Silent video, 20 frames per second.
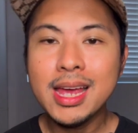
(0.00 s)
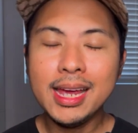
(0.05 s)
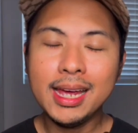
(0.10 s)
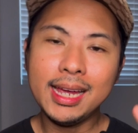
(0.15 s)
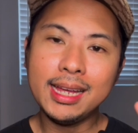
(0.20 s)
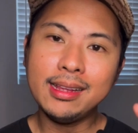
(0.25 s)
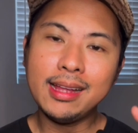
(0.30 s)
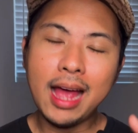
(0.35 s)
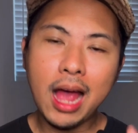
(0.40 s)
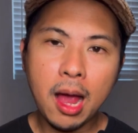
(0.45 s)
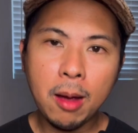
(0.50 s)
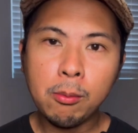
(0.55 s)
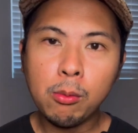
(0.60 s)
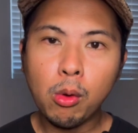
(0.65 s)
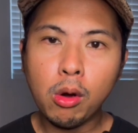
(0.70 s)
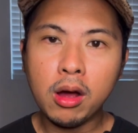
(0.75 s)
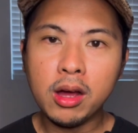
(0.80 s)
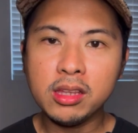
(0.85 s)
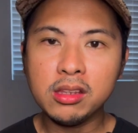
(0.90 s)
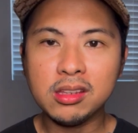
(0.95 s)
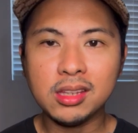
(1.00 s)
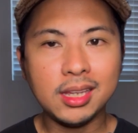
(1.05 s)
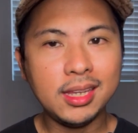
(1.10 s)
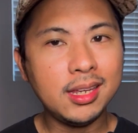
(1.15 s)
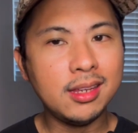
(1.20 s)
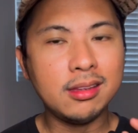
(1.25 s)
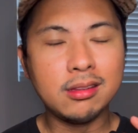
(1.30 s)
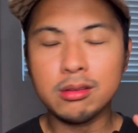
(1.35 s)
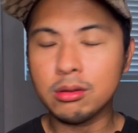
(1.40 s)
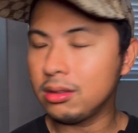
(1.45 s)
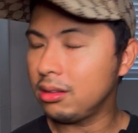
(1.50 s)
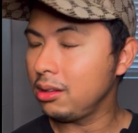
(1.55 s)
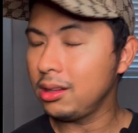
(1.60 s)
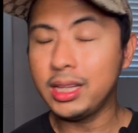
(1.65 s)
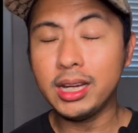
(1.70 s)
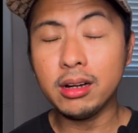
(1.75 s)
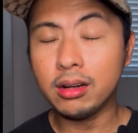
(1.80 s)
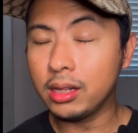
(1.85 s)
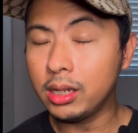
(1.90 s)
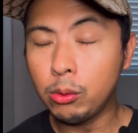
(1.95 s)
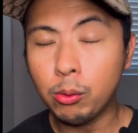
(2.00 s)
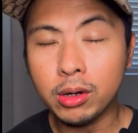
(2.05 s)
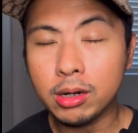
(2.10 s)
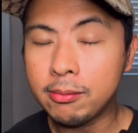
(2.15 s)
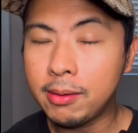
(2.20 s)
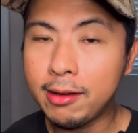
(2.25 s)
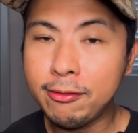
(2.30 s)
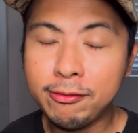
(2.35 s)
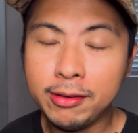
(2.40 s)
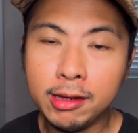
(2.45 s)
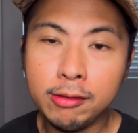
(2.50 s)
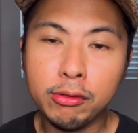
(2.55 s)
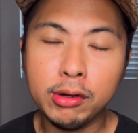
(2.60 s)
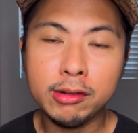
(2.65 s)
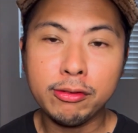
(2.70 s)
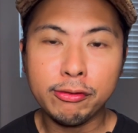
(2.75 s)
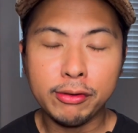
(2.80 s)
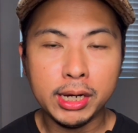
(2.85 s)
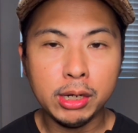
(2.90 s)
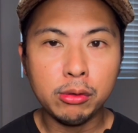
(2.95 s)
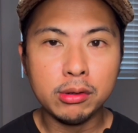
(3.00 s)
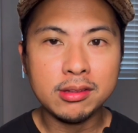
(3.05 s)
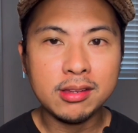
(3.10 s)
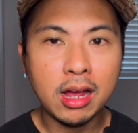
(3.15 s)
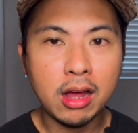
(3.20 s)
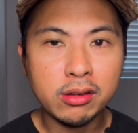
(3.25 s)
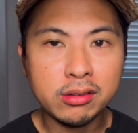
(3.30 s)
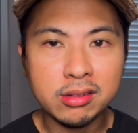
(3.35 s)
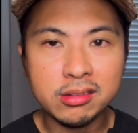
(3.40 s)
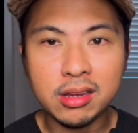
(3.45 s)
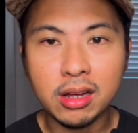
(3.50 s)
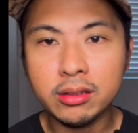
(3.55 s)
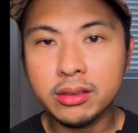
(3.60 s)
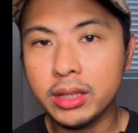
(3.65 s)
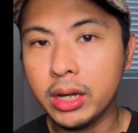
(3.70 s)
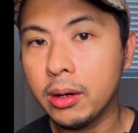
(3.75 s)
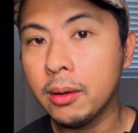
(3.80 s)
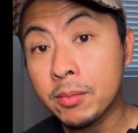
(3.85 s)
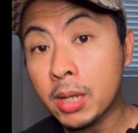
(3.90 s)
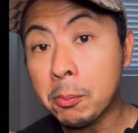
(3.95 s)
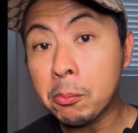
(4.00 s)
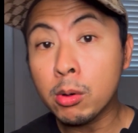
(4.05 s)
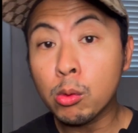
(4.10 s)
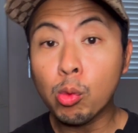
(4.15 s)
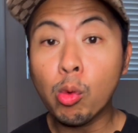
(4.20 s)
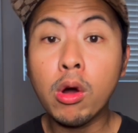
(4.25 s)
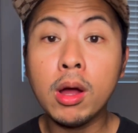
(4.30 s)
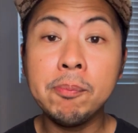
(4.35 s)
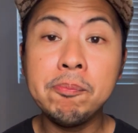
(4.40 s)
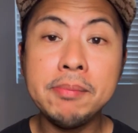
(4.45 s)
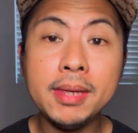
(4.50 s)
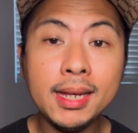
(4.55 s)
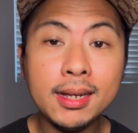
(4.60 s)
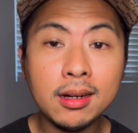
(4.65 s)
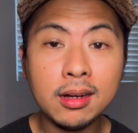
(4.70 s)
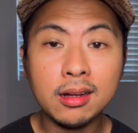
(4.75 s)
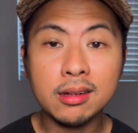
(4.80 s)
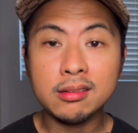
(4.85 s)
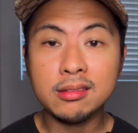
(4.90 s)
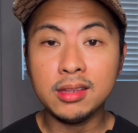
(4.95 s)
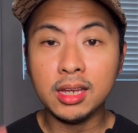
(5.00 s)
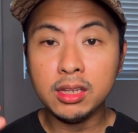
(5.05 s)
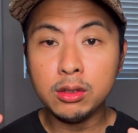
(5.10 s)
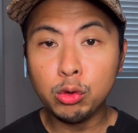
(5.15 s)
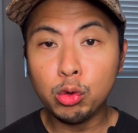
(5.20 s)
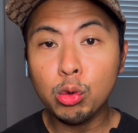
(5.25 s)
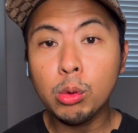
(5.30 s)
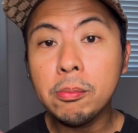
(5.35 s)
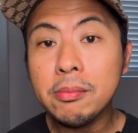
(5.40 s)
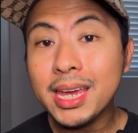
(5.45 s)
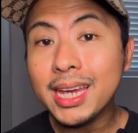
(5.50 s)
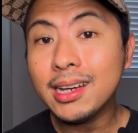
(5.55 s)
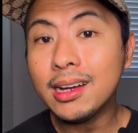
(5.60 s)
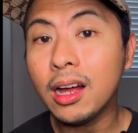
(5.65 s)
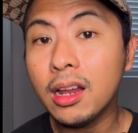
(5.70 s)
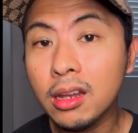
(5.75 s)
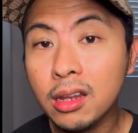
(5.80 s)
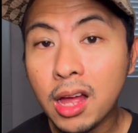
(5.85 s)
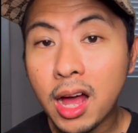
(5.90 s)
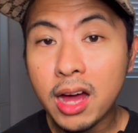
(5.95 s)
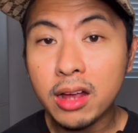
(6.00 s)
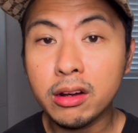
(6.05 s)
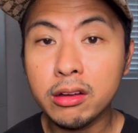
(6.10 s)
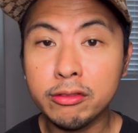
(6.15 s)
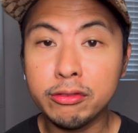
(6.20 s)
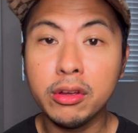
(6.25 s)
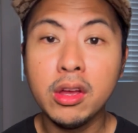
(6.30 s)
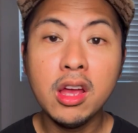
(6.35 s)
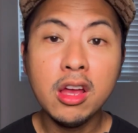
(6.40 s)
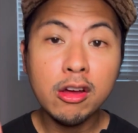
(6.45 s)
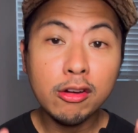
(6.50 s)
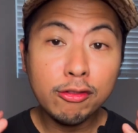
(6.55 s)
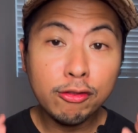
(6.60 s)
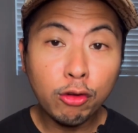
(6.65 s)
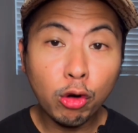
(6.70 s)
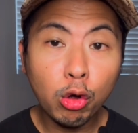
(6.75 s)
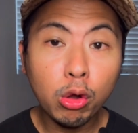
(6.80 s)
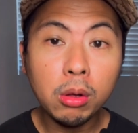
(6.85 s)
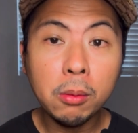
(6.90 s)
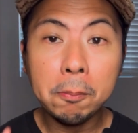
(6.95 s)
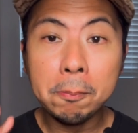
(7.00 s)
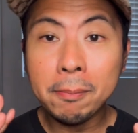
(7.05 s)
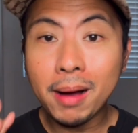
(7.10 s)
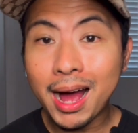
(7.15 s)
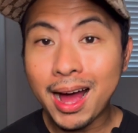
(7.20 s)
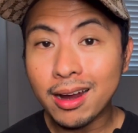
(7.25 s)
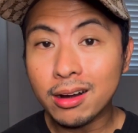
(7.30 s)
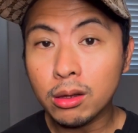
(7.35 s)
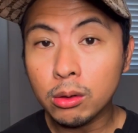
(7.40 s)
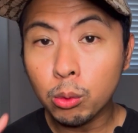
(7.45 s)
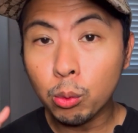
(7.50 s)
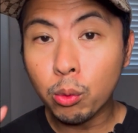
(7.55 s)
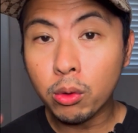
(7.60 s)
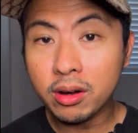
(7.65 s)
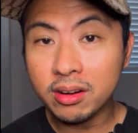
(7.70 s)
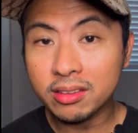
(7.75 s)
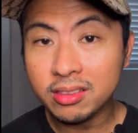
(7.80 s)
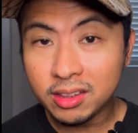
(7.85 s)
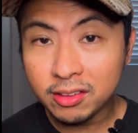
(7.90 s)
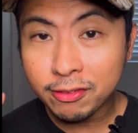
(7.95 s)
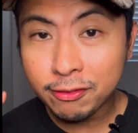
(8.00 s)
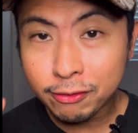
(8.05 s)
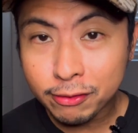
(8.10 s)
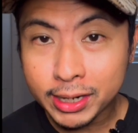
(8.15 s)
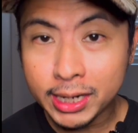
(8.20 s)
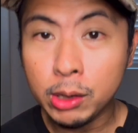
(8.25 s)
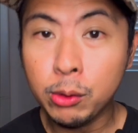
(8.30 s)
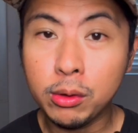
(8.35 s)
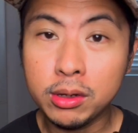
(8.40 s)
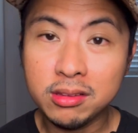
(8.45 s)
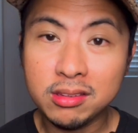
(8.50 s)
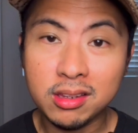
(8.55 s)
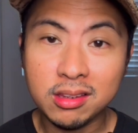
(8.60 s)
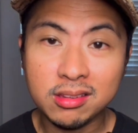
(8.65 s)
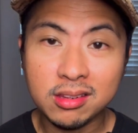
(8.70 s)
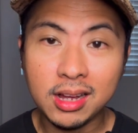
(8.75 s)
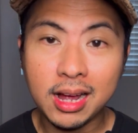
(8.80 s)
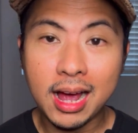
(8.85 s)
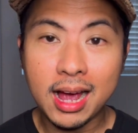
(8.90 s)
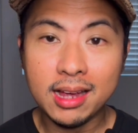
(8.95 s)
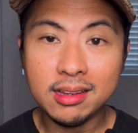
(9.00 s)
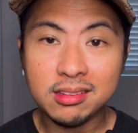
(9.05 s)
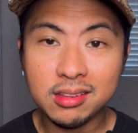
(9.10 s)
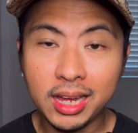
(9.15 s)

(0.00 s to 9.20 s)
and Amouage is literally one of my favorite fragrance houses out there. Number one, because they do make a lot of full bottle worthy fragrances, guys.